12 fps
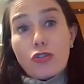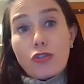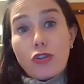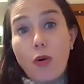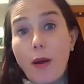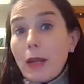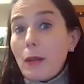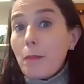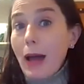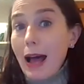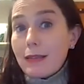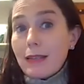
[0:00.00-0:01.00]
So I'm going
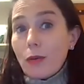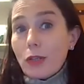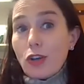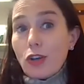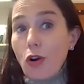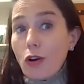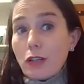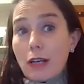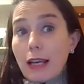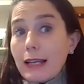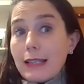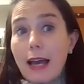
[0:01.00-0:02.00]
to pass that one to
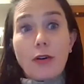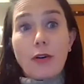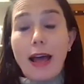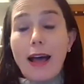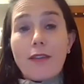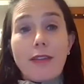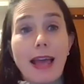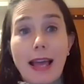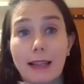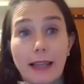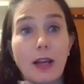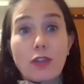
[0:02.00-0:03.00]
Courtney because I don't have,
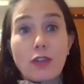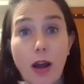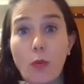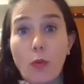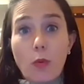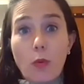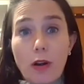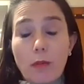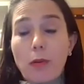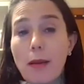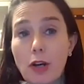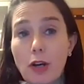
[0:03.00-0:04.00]
we
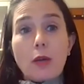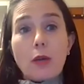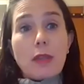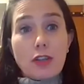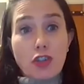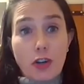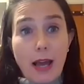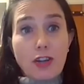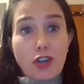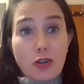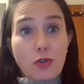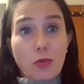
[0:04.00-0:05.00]
work primarily with
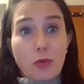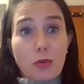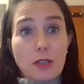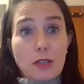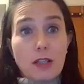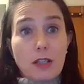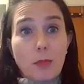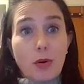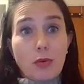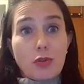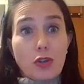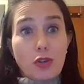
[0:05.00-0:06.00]
international schools as
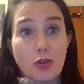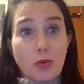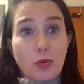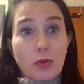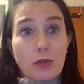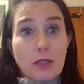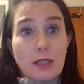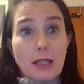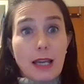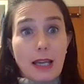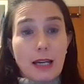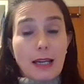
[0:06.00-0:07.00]
opposed to schools
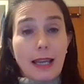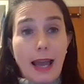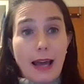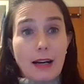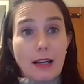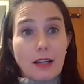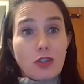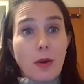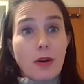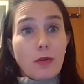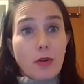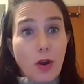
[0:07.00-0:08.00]
in Canada. So
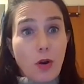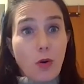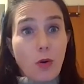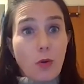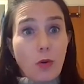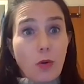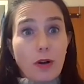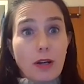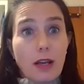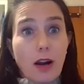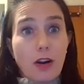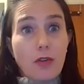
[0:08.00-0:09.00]
I don't know,
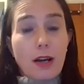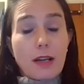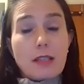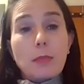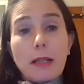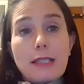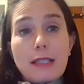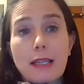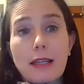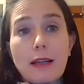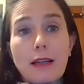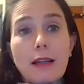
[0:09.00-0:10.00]
Courtney, are you guys
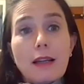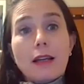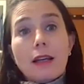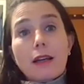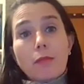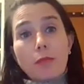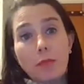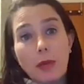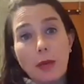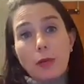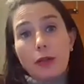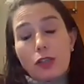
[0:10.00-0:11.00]
placing
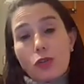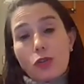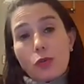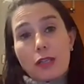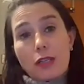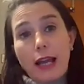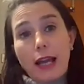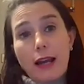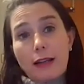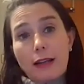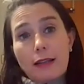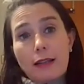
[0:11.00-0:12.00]
people in schools in
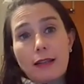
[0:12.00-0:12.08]
Canada?